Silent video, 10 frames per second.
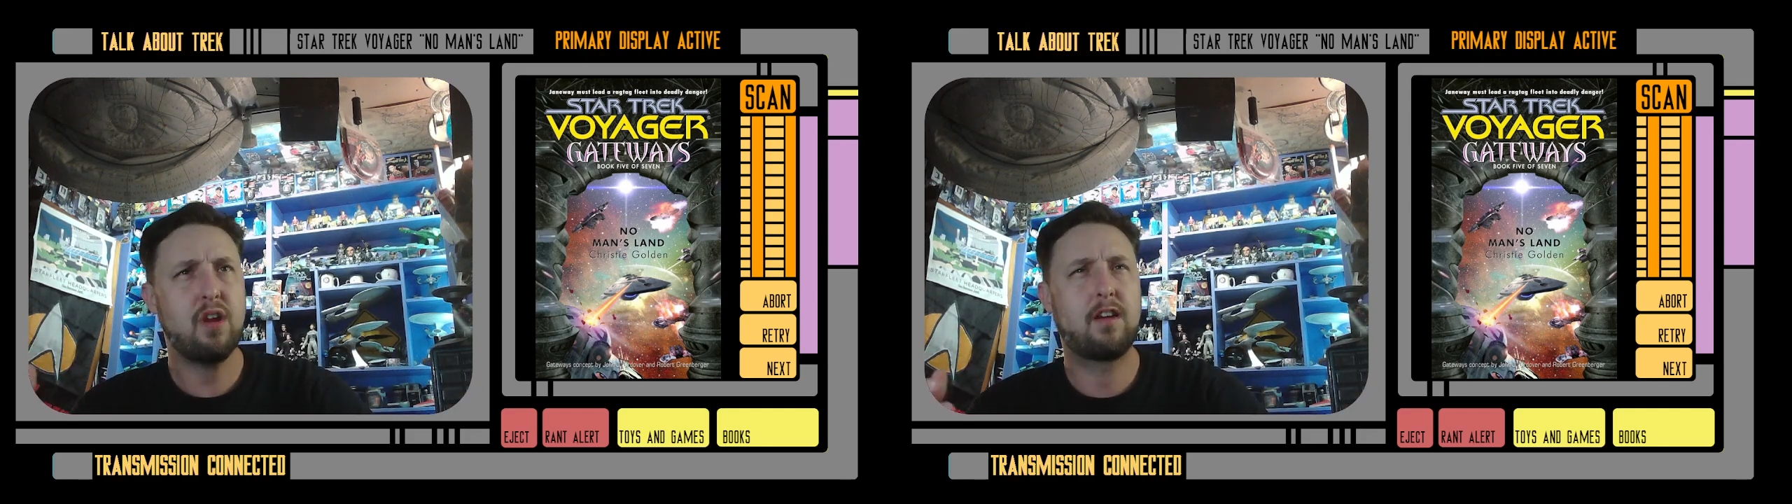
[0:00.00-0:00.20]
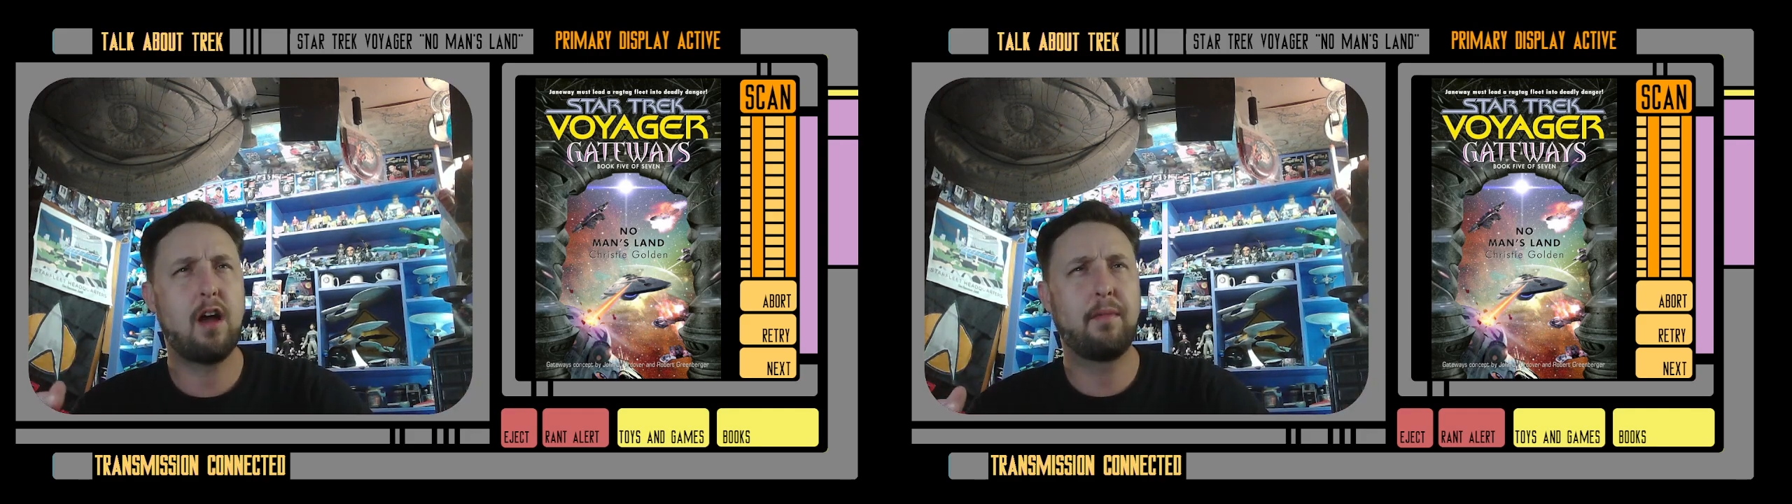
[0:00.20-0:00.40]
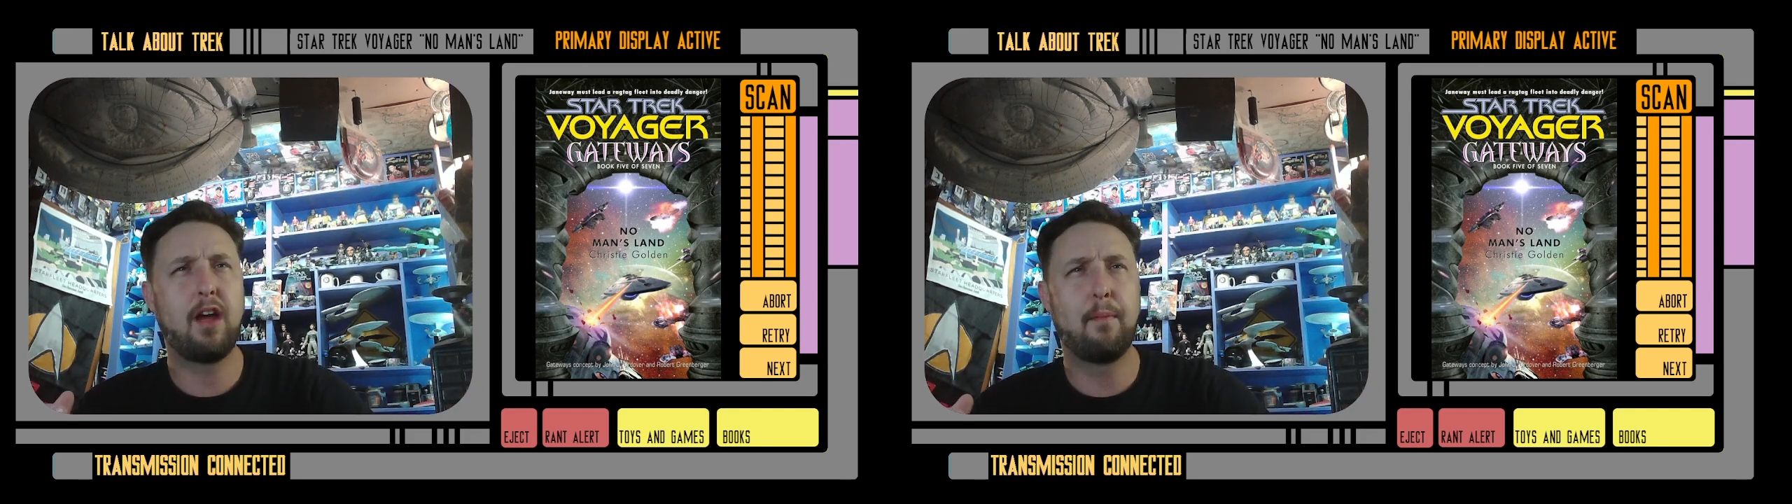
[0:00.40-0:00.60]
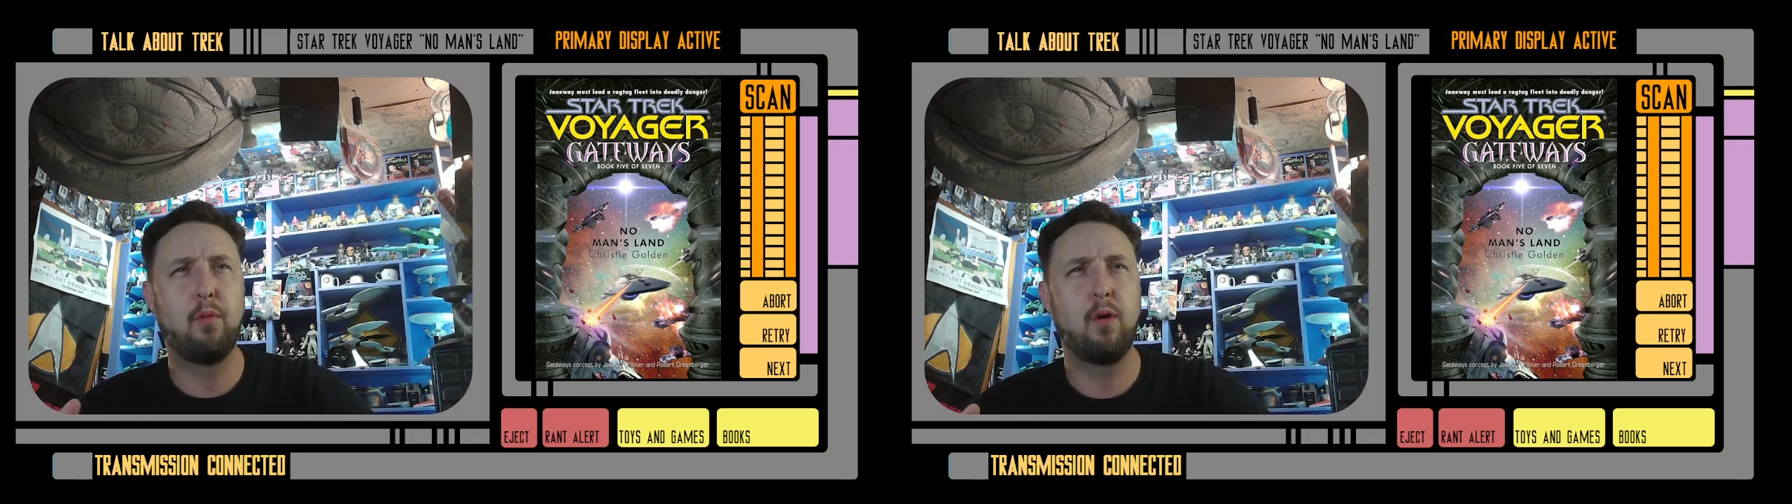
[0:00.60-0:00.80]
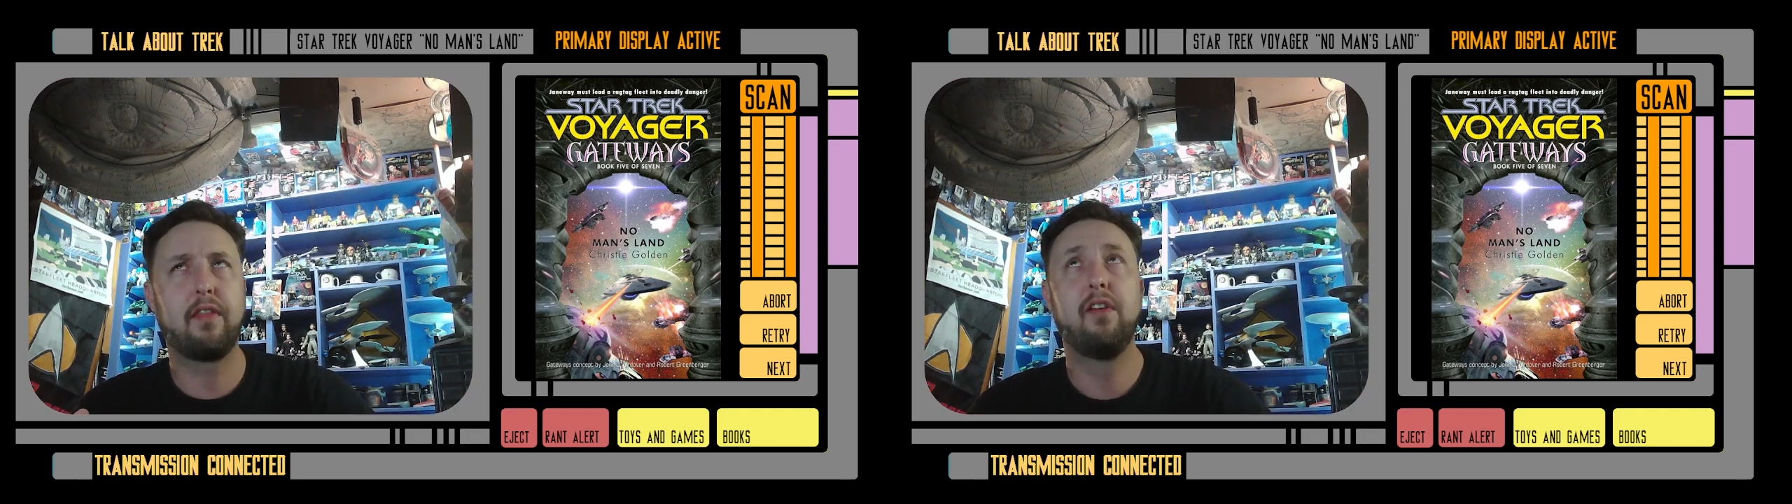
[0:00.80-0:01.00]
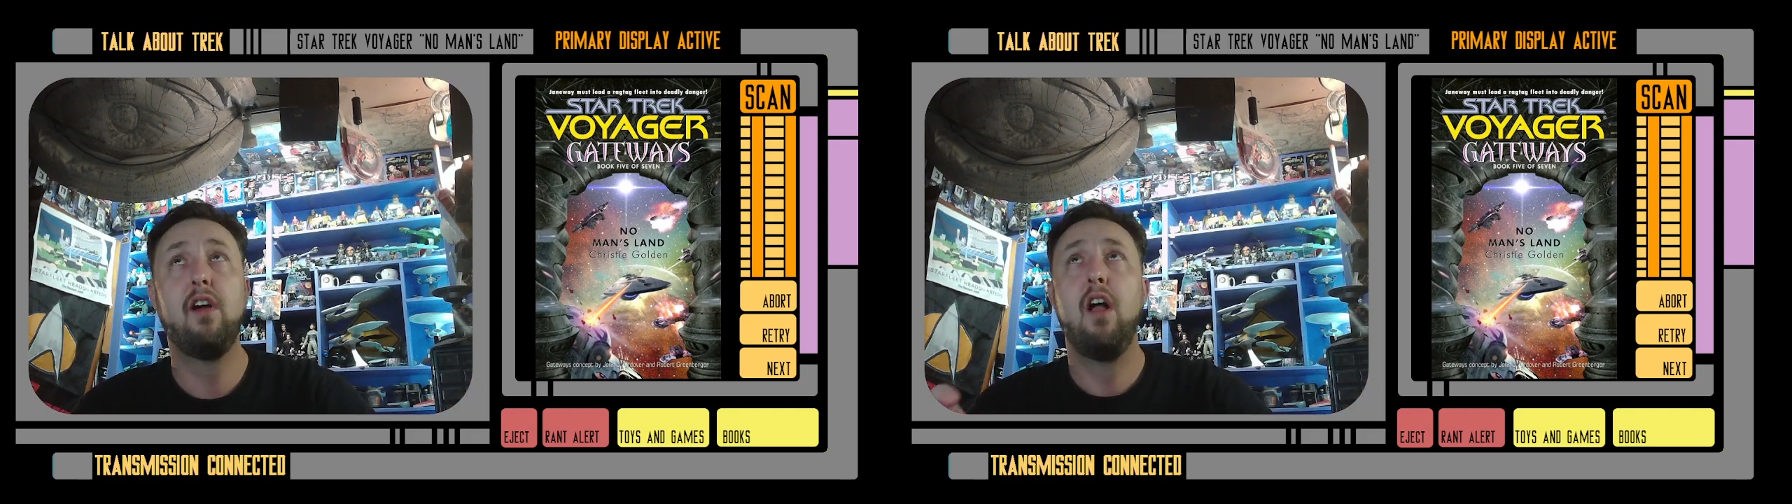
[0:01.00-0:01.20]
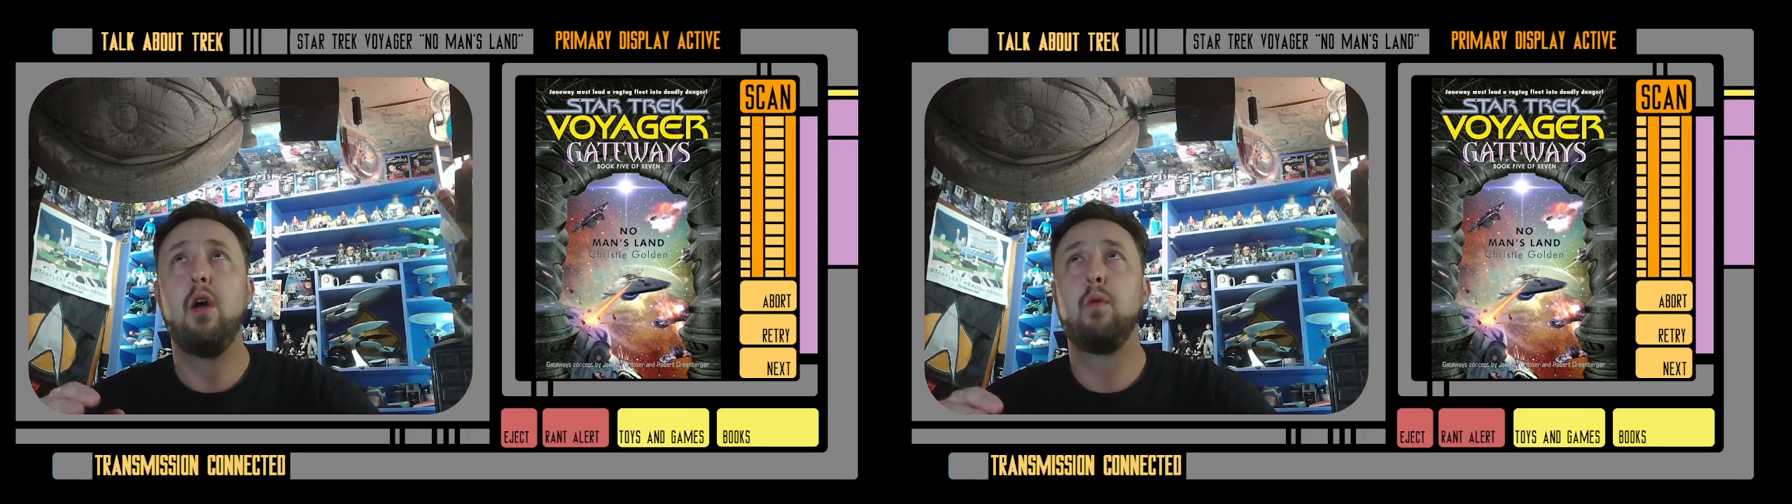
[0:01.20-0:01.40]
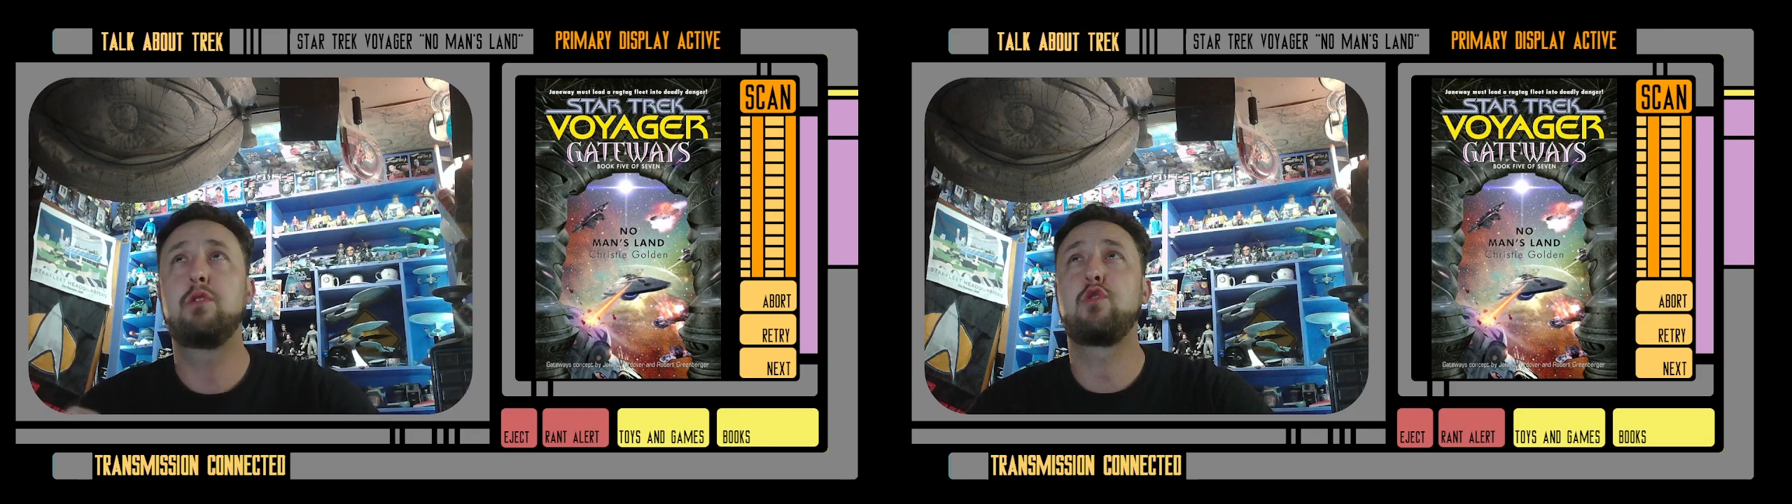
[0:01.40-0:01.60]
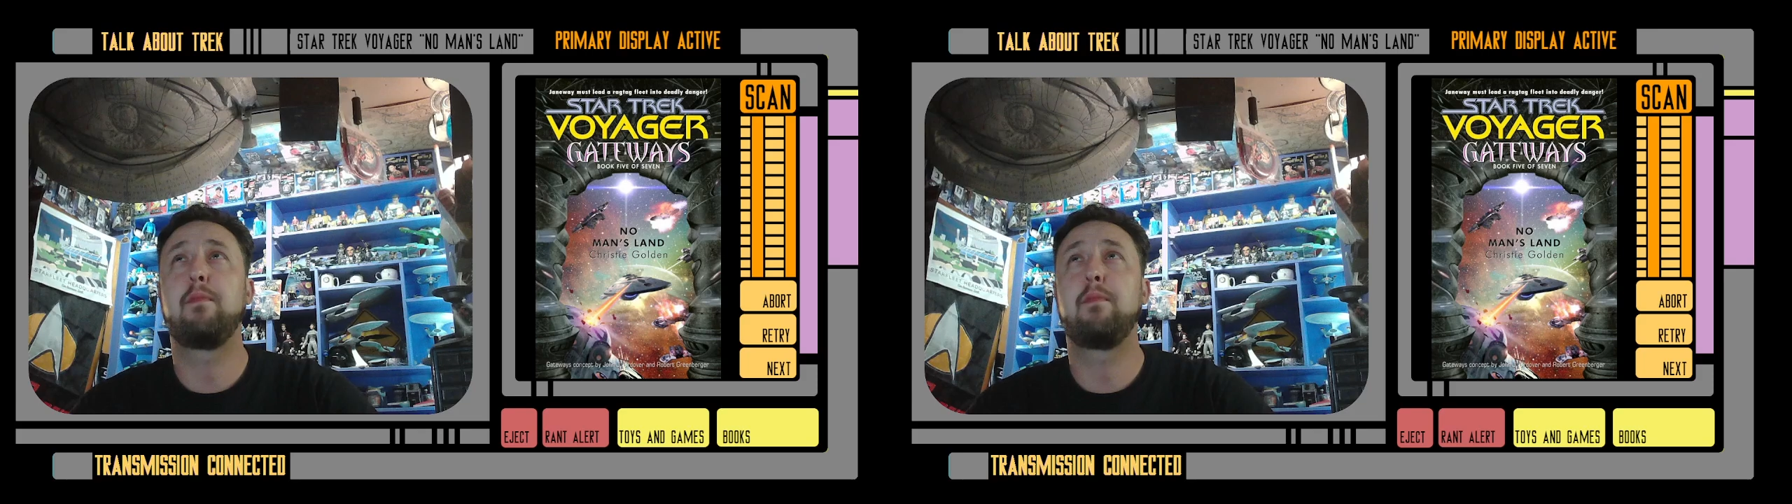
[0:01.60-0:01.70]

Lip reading: coming up with, which were